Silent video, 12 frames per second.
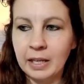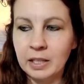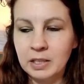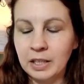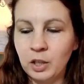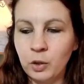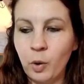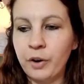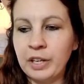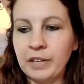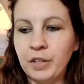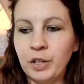And it's like, you
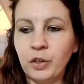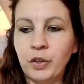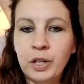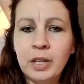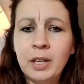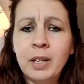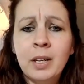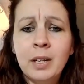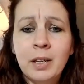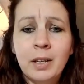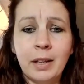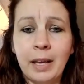already feel
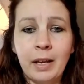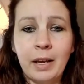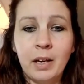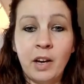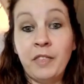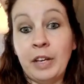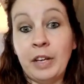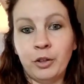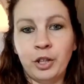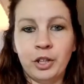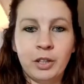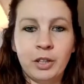like a
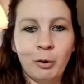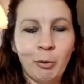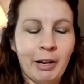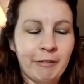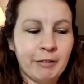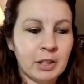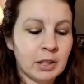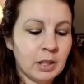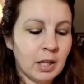failure or whatever.